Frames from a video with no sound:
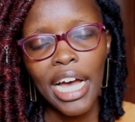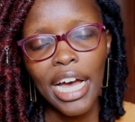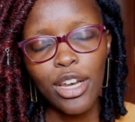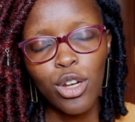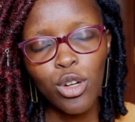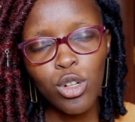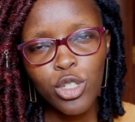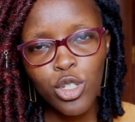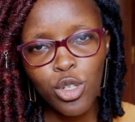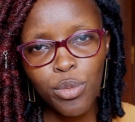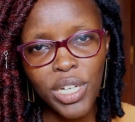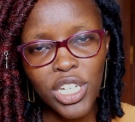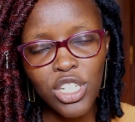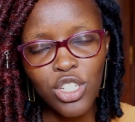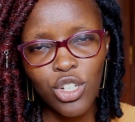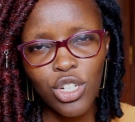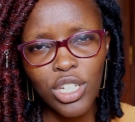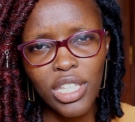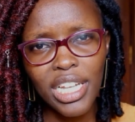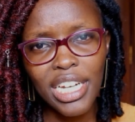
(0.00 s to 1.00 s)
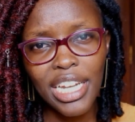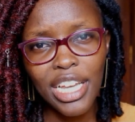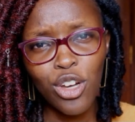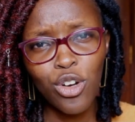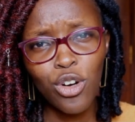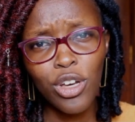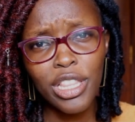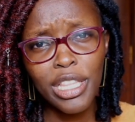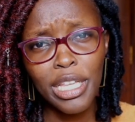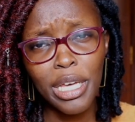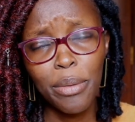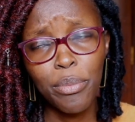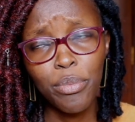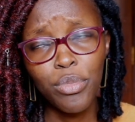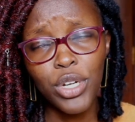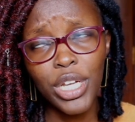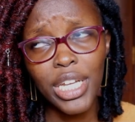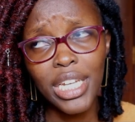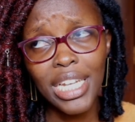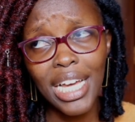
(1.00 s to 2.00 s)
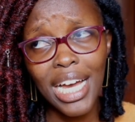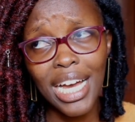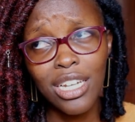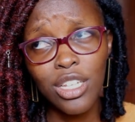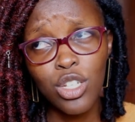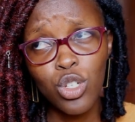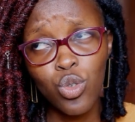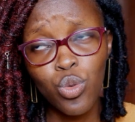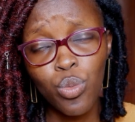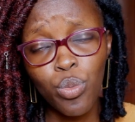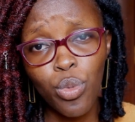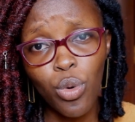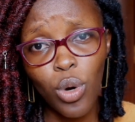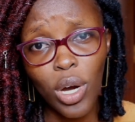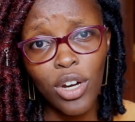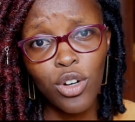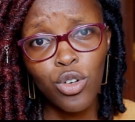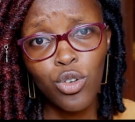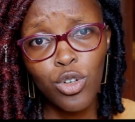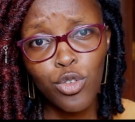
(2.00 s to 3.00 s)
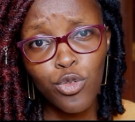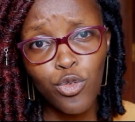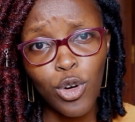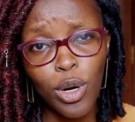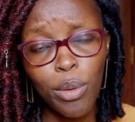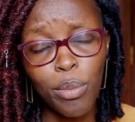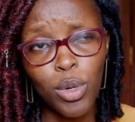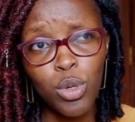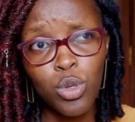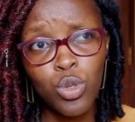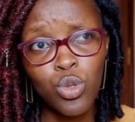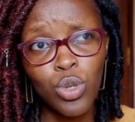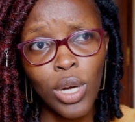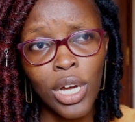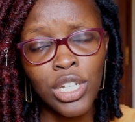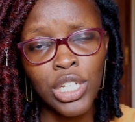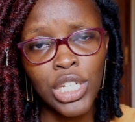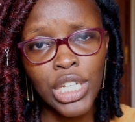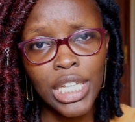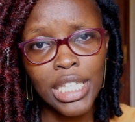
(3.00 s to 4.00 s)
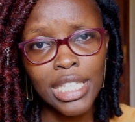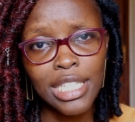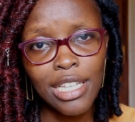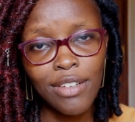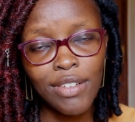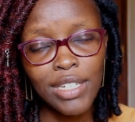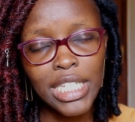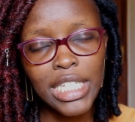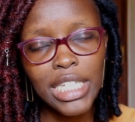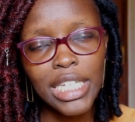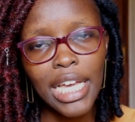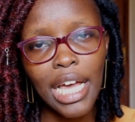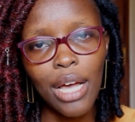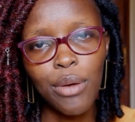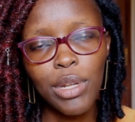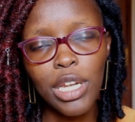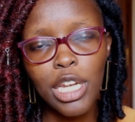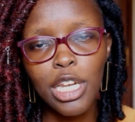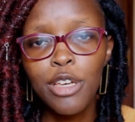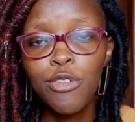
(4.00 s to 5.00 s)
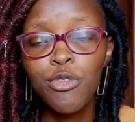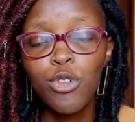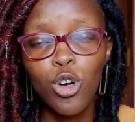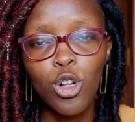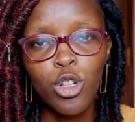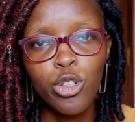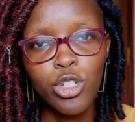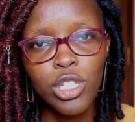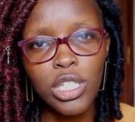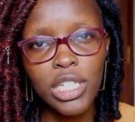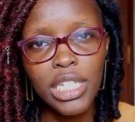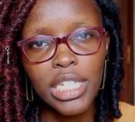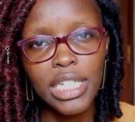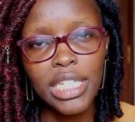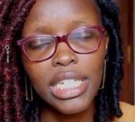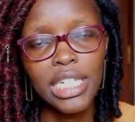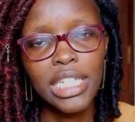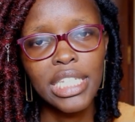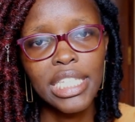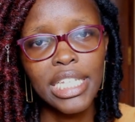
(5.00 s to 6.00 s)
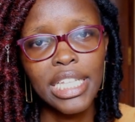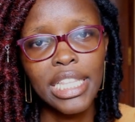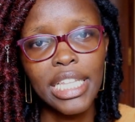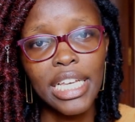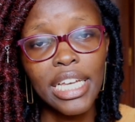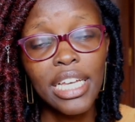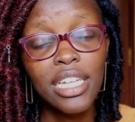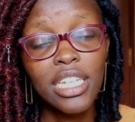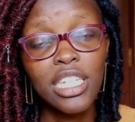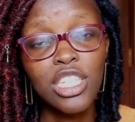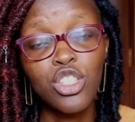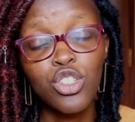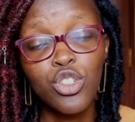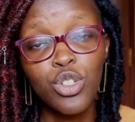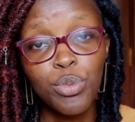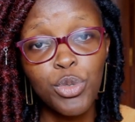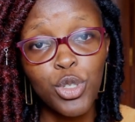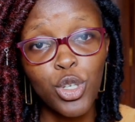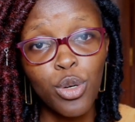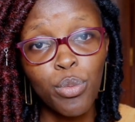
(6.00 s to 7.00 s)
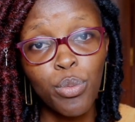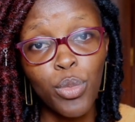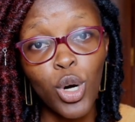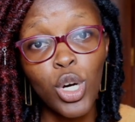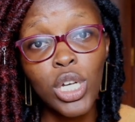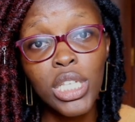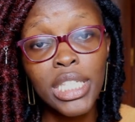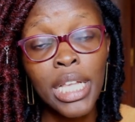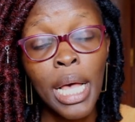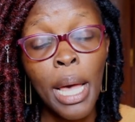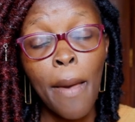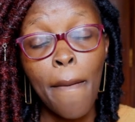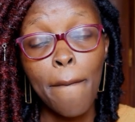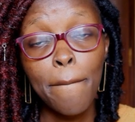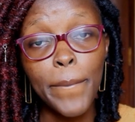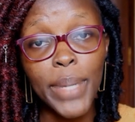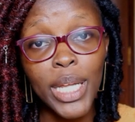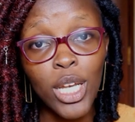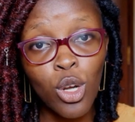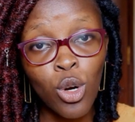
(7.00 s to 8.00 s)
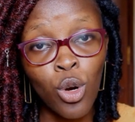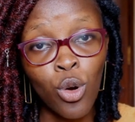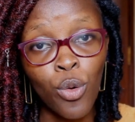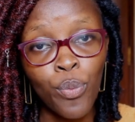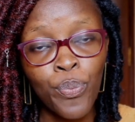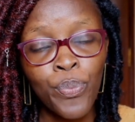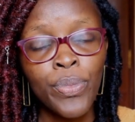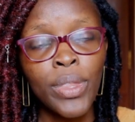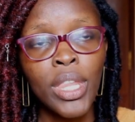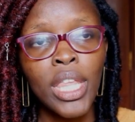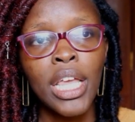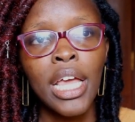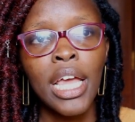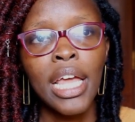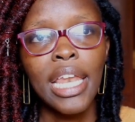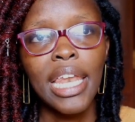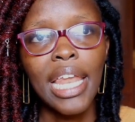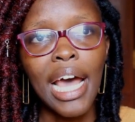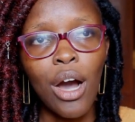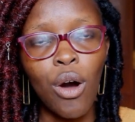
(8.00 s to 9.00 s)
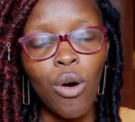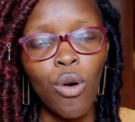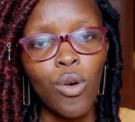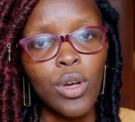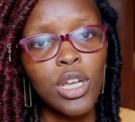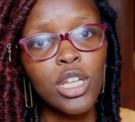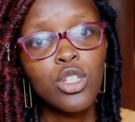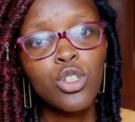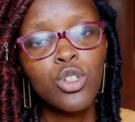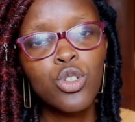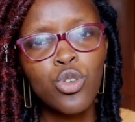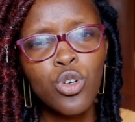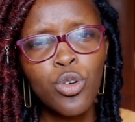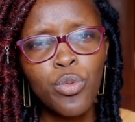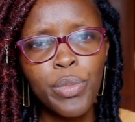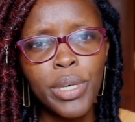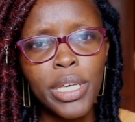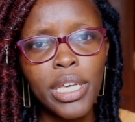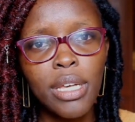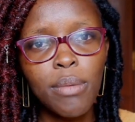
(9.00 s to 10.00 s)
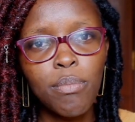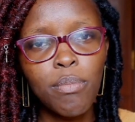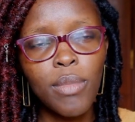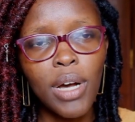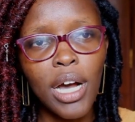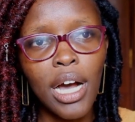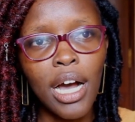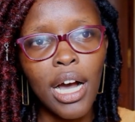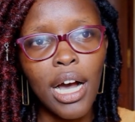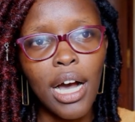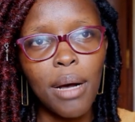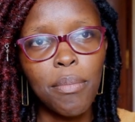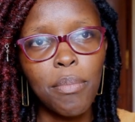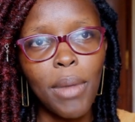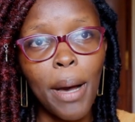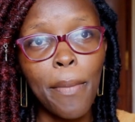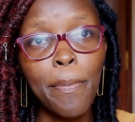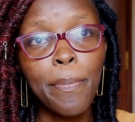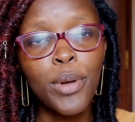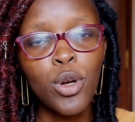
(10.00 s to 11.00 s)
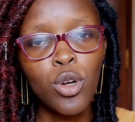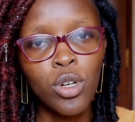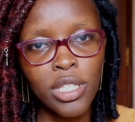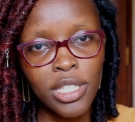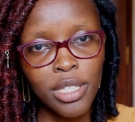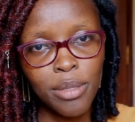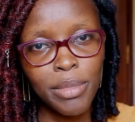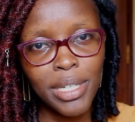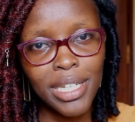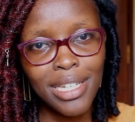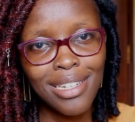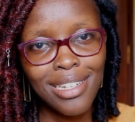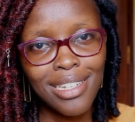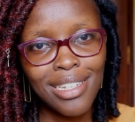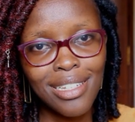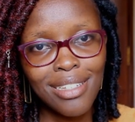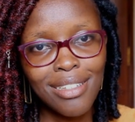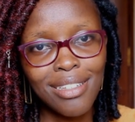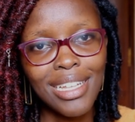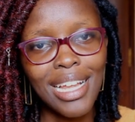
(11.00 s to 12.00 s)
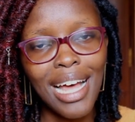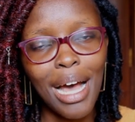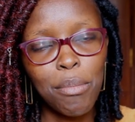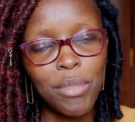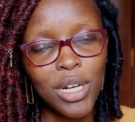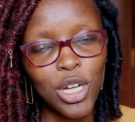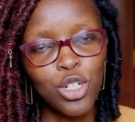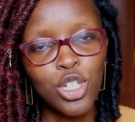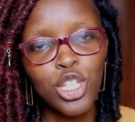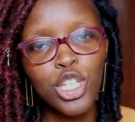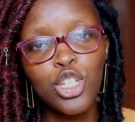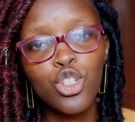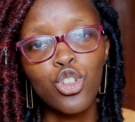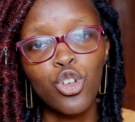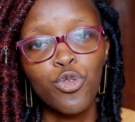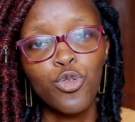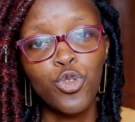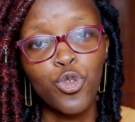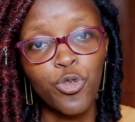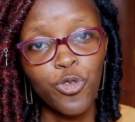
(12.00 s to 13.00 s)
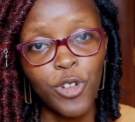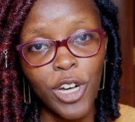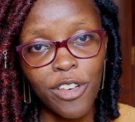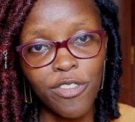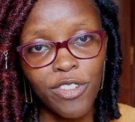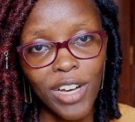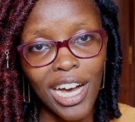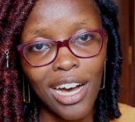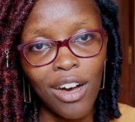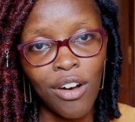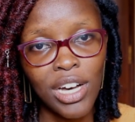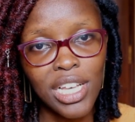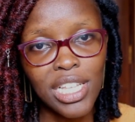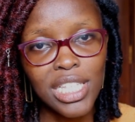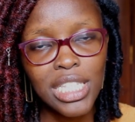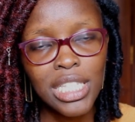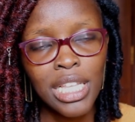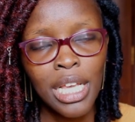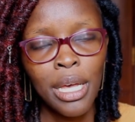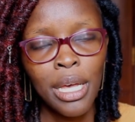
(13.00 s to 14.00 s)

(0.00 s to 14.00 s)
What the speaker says: I'd also mentioned that I got the braid at Dubois Road for about 270. I will leave all those details in the description box below. Now, it took me approximately, I'm rounding it off to 5 hours.